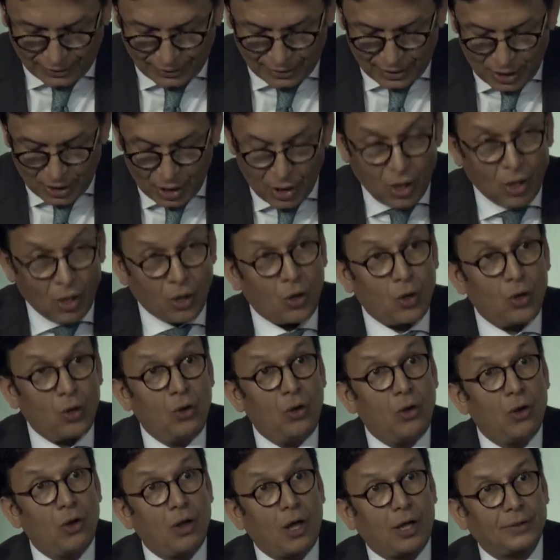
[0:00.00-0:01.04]
A
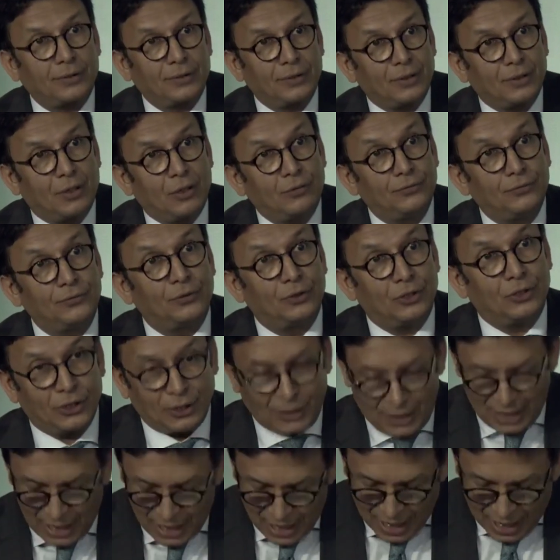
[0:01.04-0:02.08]
lot of work
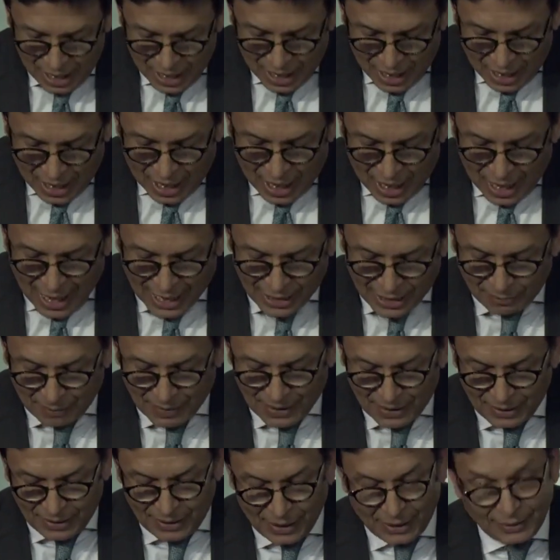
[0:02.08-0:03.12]
has been
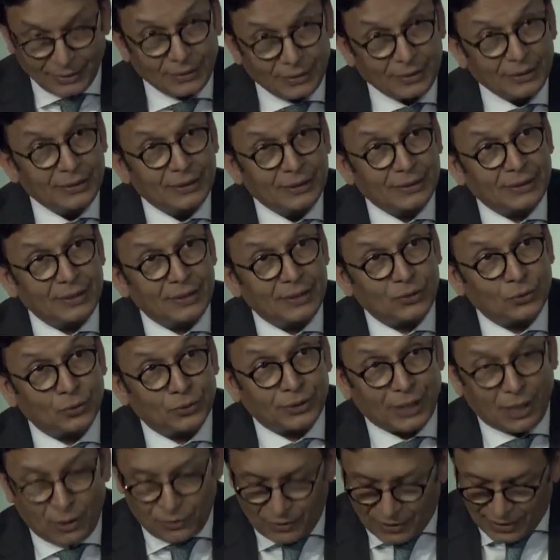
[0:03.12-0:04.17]
done since
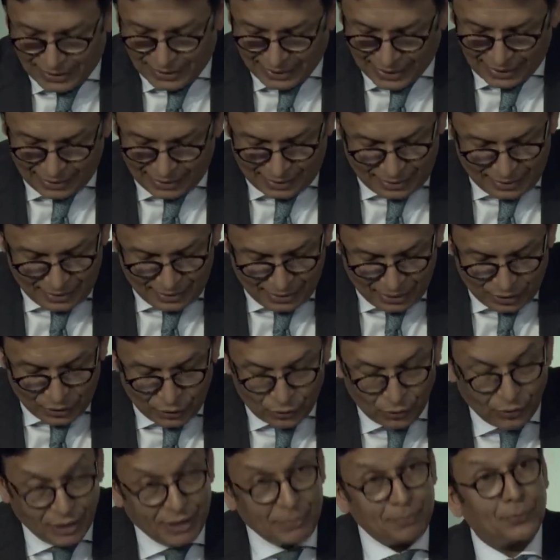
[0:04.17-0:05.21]
2010 to
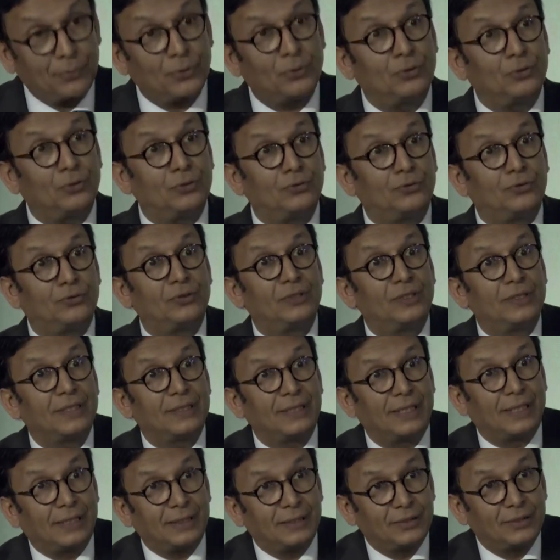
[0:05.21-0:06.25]
improve things,
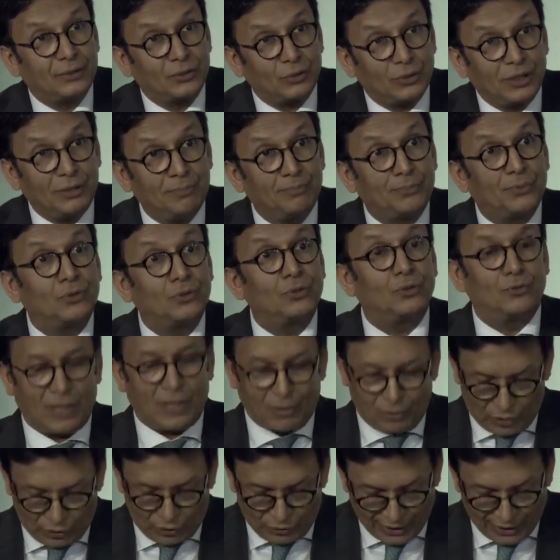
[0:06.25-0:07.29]
to improve our
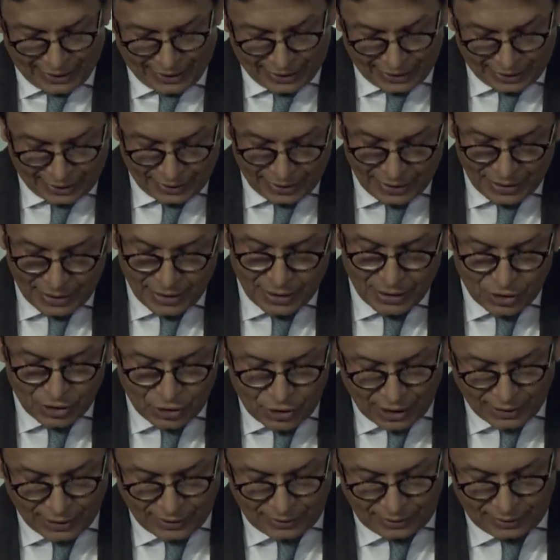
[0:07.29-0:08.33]
ranking. Just
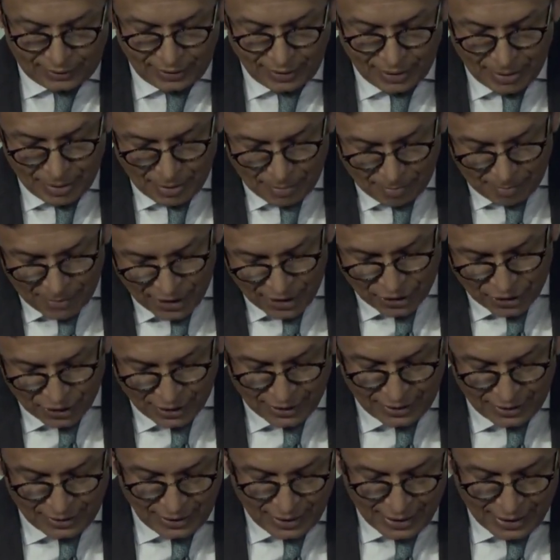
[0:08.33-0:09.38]
mentioning
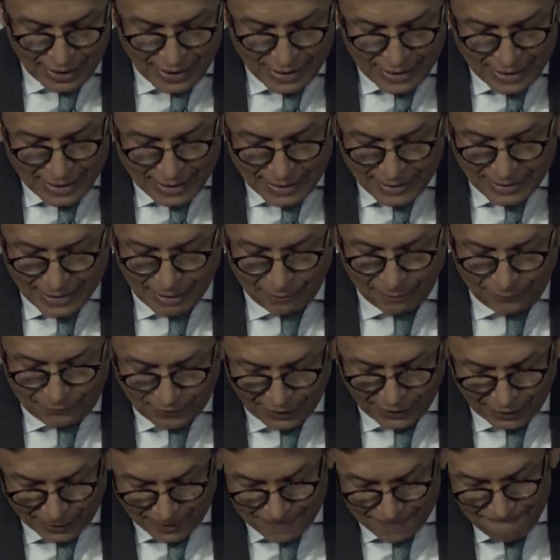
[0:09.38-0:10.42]
some figure.
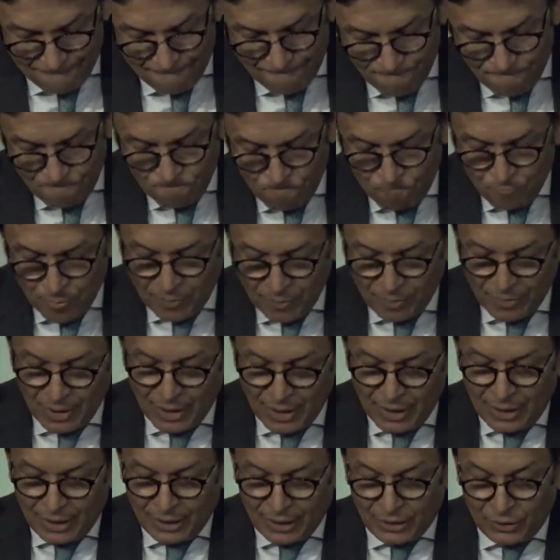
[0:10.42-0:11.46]
In
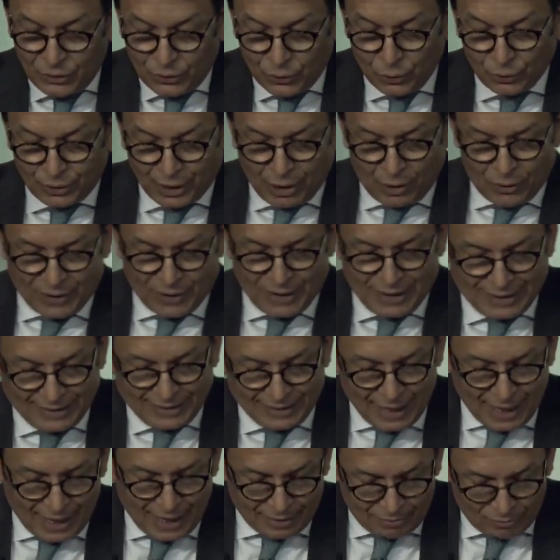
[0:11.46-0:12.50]
2010,
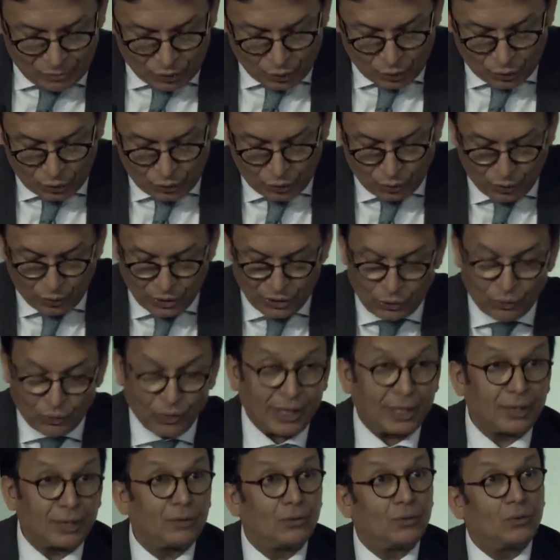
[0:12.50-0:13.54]
Morocco was ranked
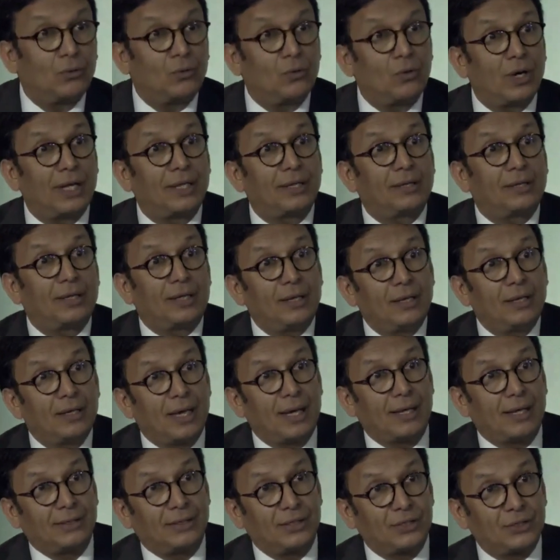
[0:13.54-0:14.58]

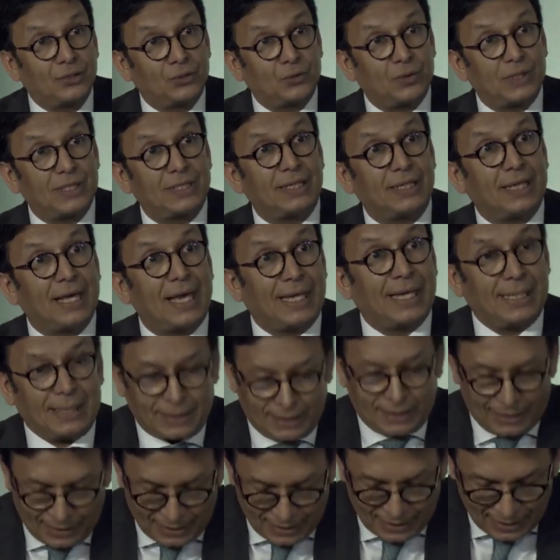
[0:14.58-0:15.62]
128.
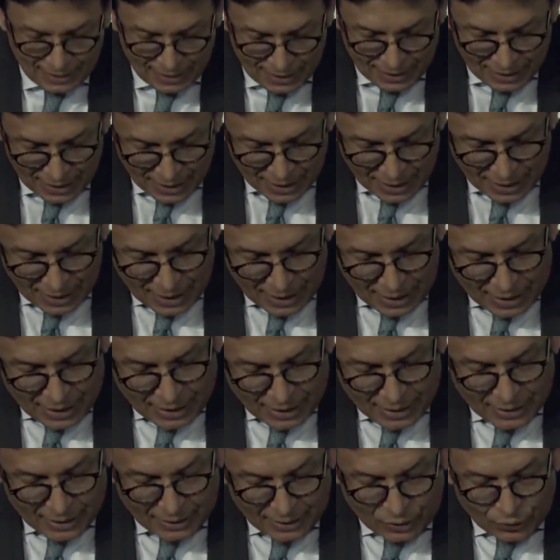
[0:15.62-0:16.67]
In
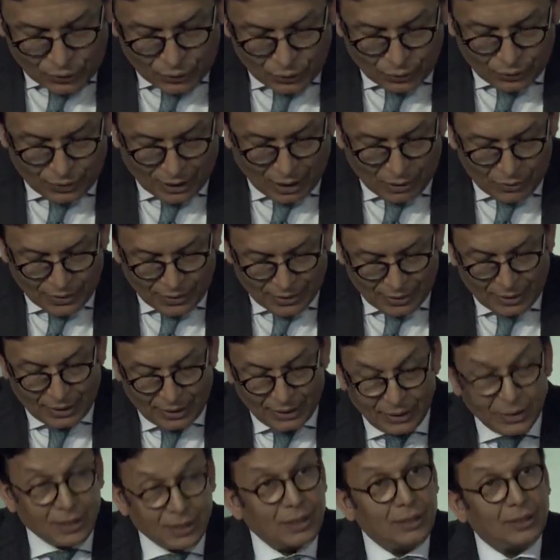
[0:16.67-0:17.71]
the
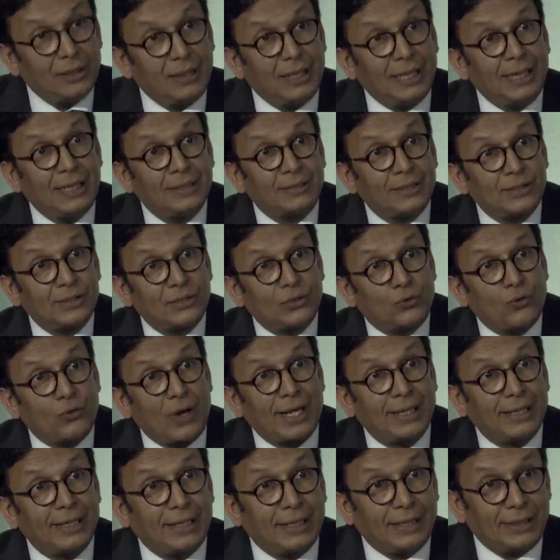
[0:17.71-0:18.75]
latest ranking,
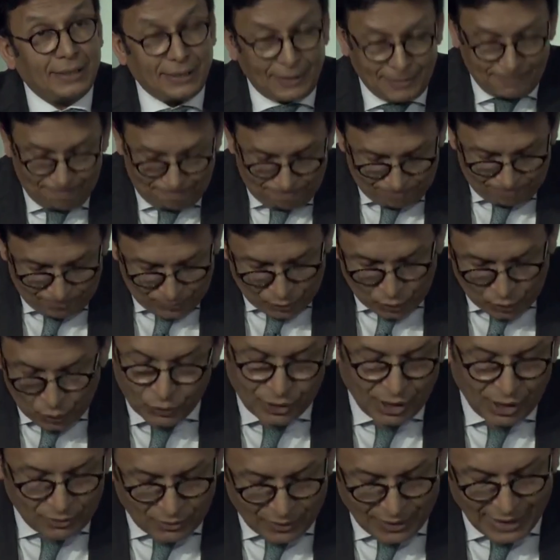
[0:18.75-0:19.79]

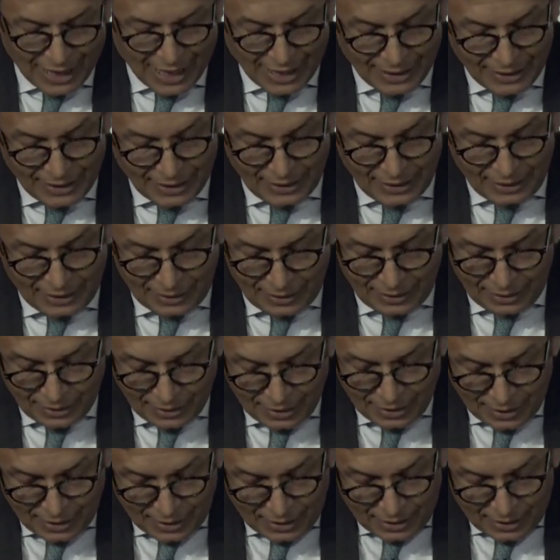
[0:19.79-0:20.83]
2019,
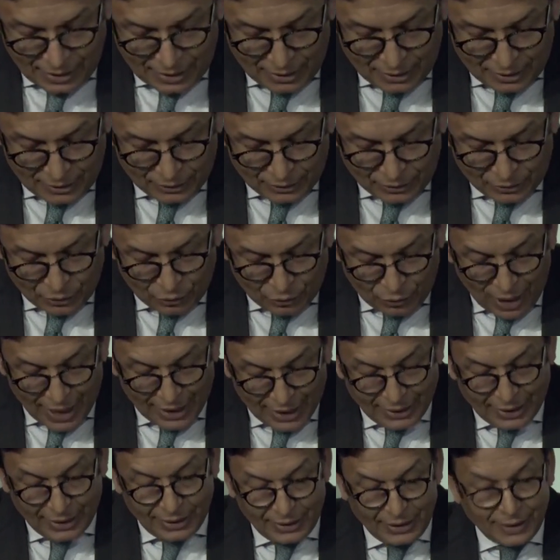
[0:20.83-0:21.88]
the ranking is
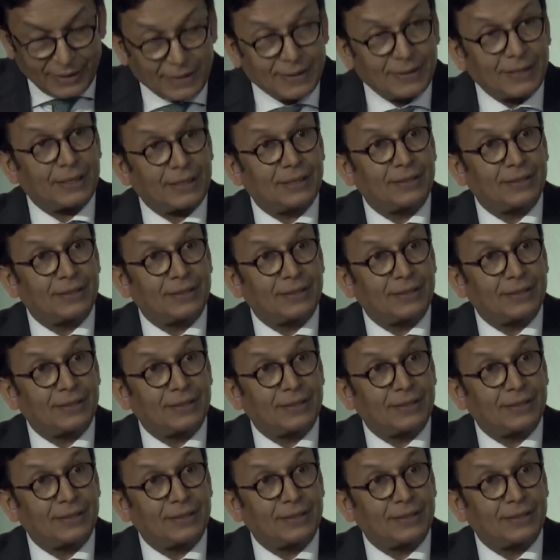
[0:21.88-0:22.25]
60.